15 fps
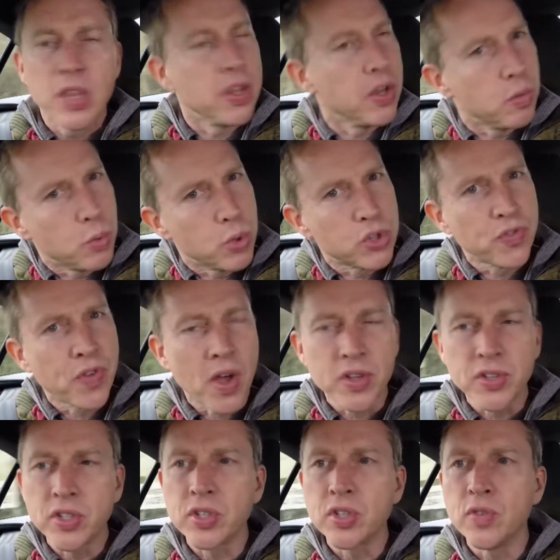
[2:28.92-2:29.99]
that was
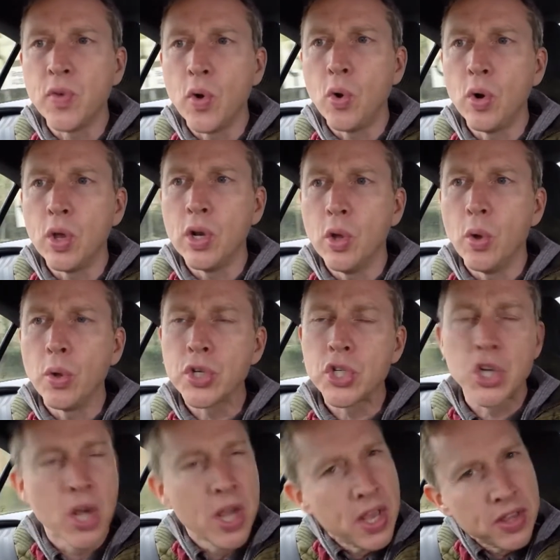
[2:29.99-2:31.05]
fastest of all at
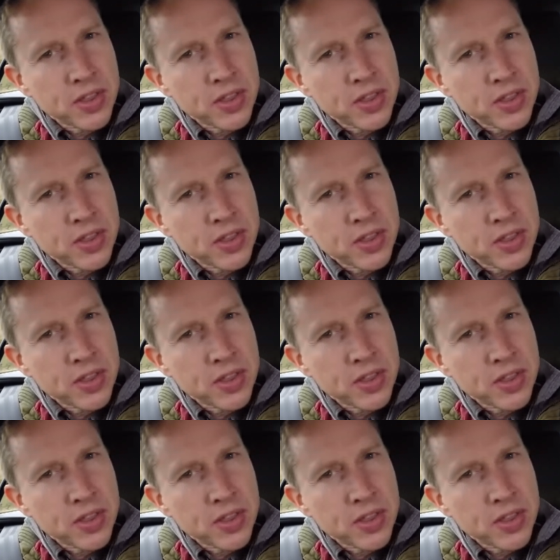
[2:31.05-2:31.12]
launch,